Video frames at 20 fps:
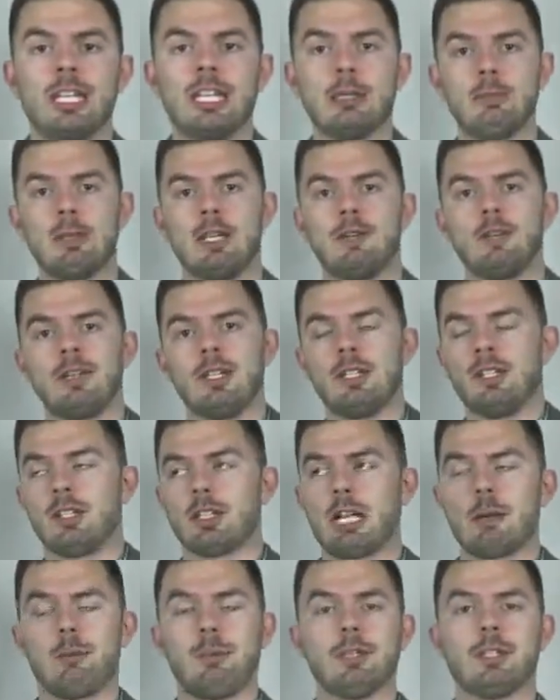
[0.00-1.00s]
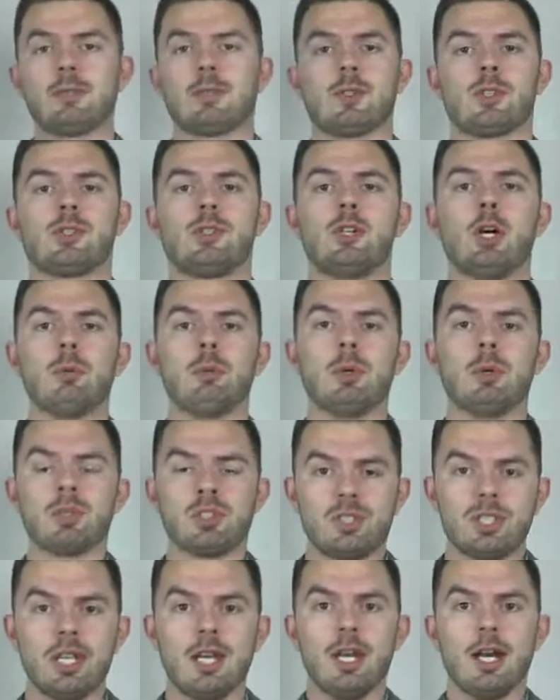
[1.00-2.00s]
them even in a couple different snow
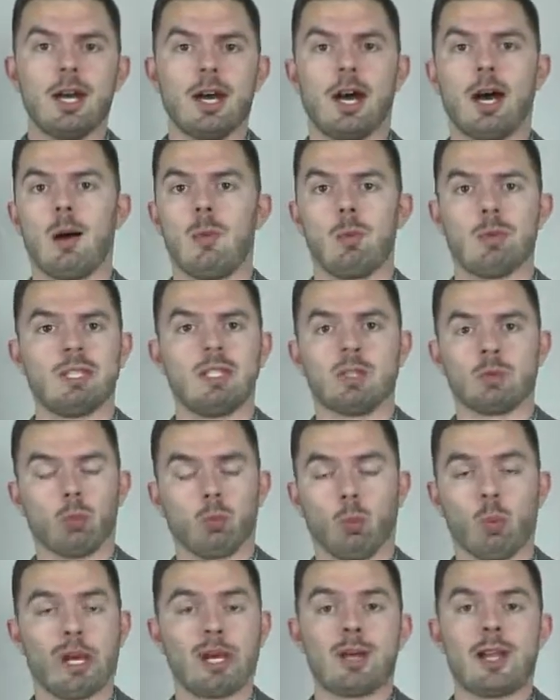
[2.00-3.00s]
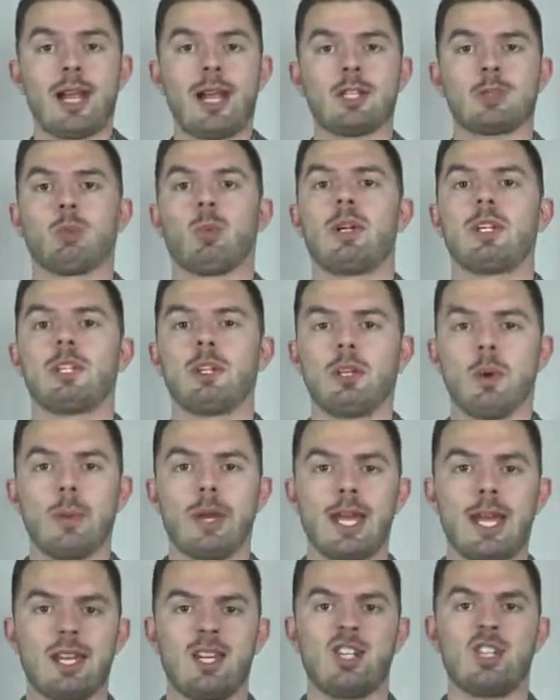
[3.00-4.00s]
boots. With this weird ass winter that we
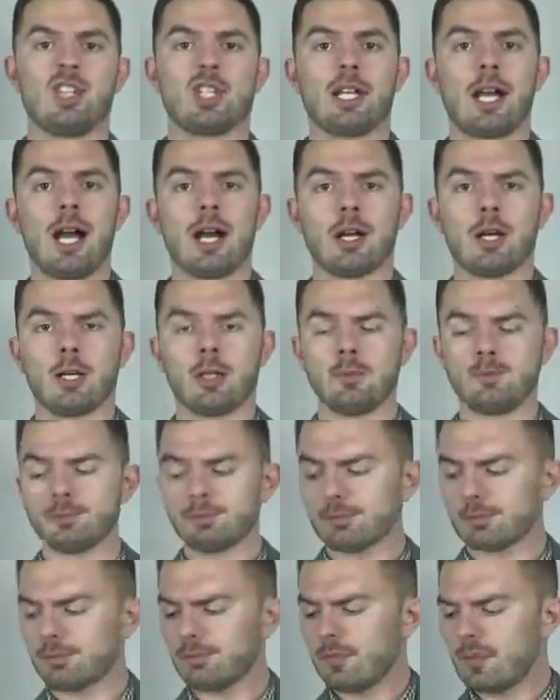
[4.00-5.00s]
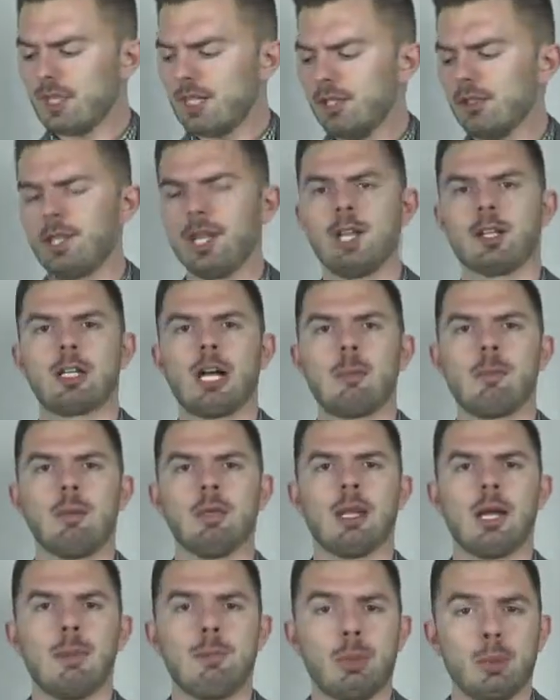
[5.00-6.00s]
had in Chicago, did a
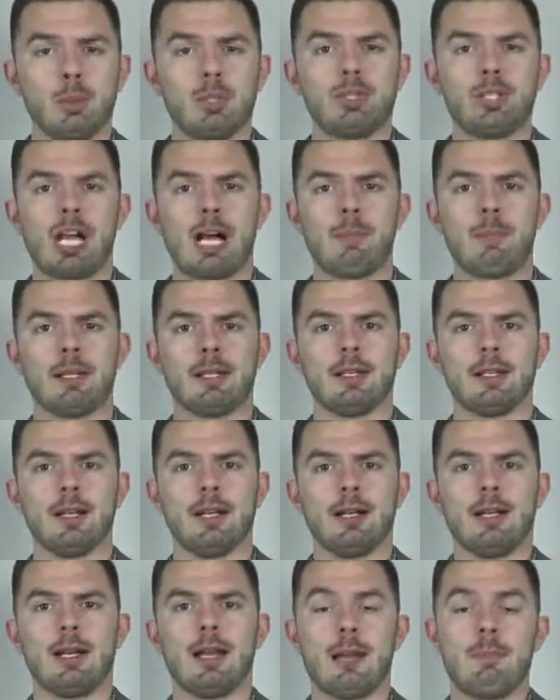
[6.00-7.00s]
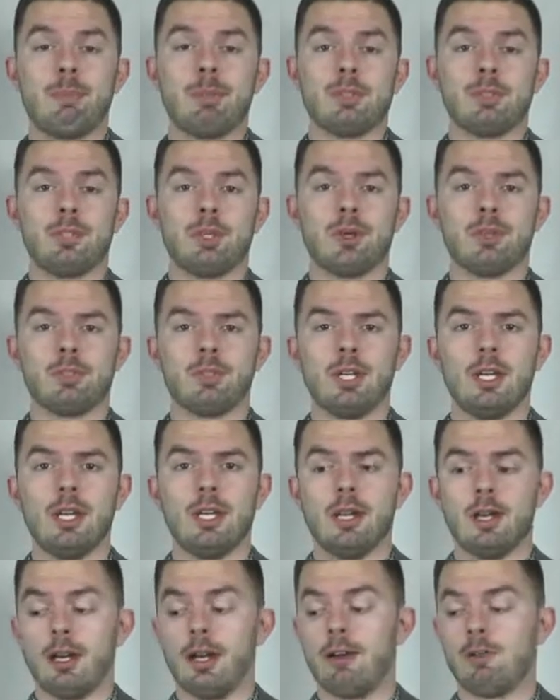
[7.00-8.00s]
couple boot shopping episodes
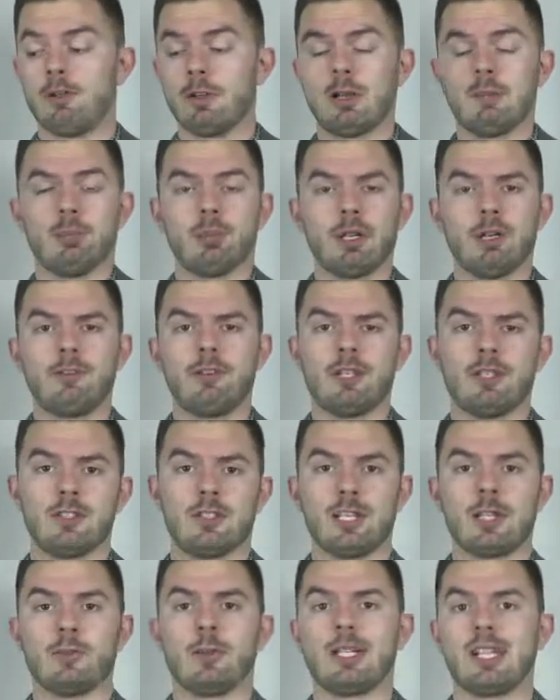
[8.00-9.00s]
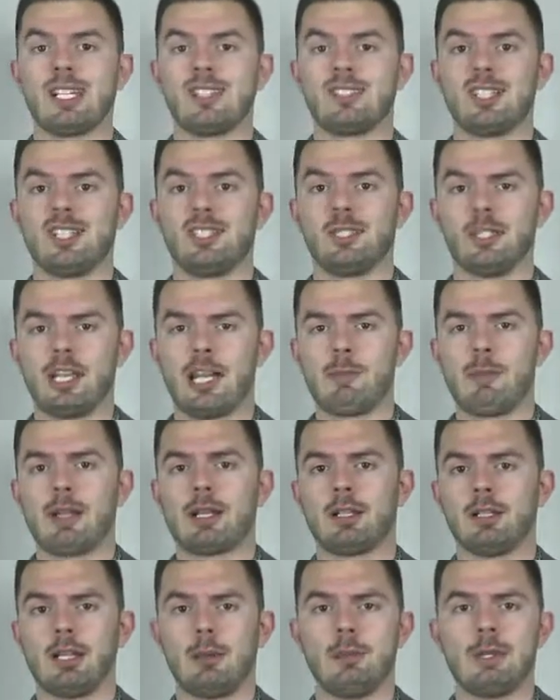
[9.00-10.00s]
very briefly until I realized I still have my
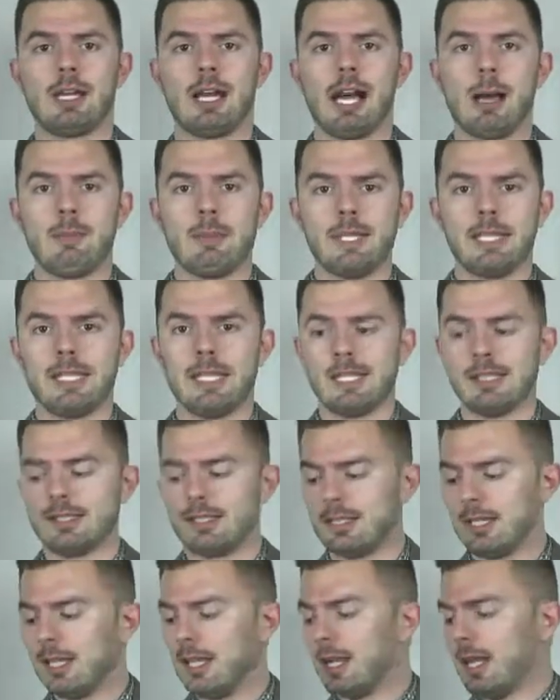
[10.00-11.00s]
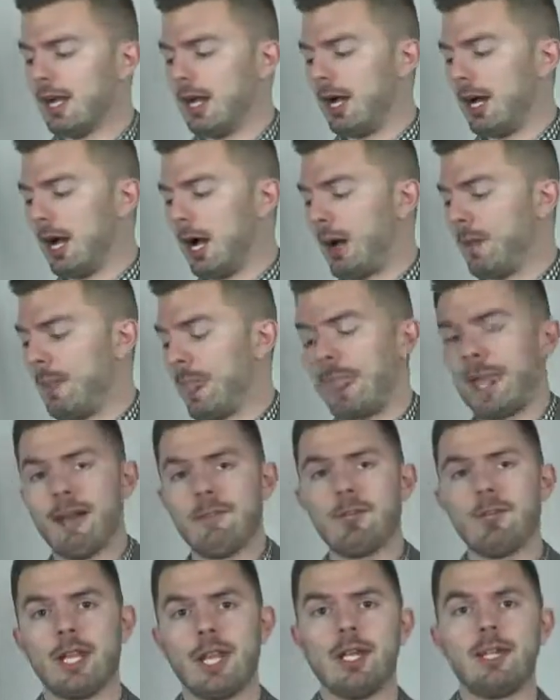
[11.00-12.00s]
Columbia Omni Heats.
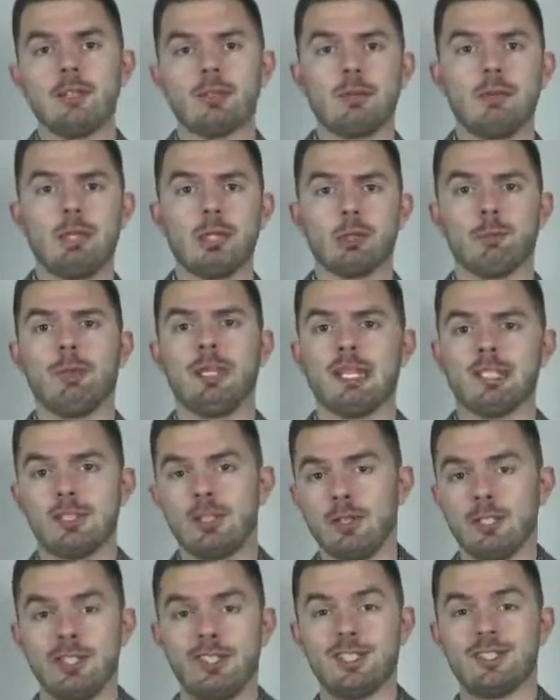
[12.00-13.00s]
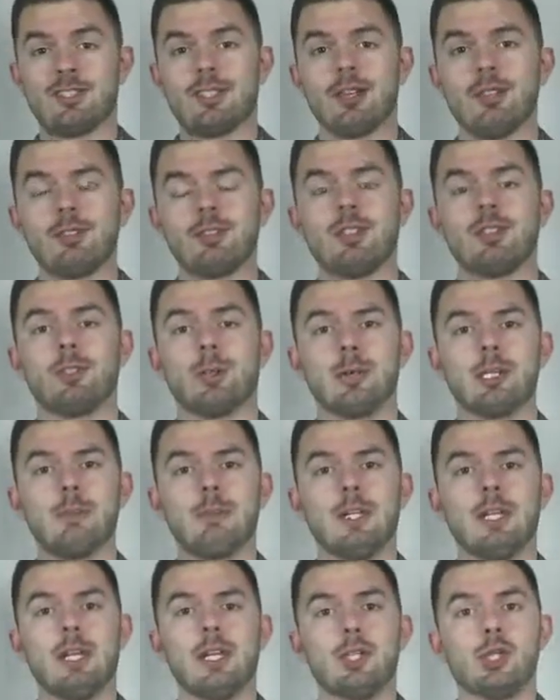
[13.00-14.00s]
After that is going to be your pièce de résistance. It's going to
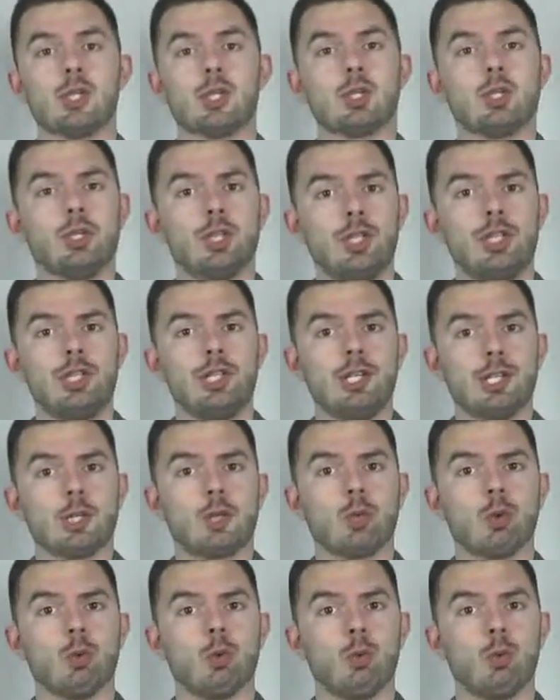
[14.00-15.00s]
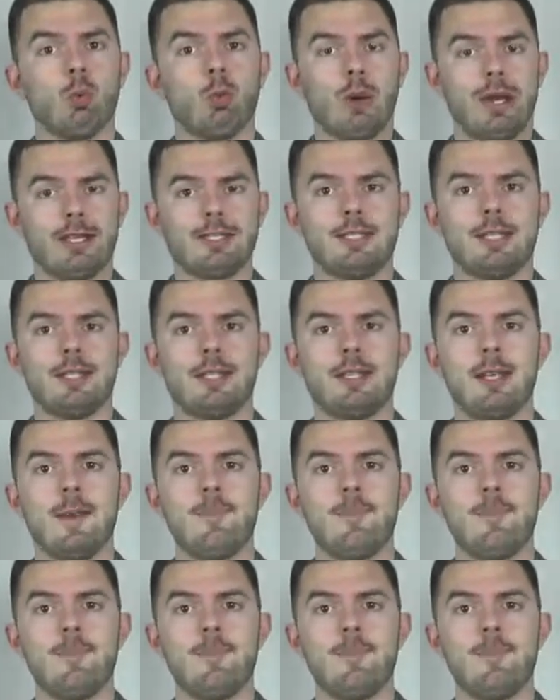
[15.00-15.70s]
be in your Goodyear Welted.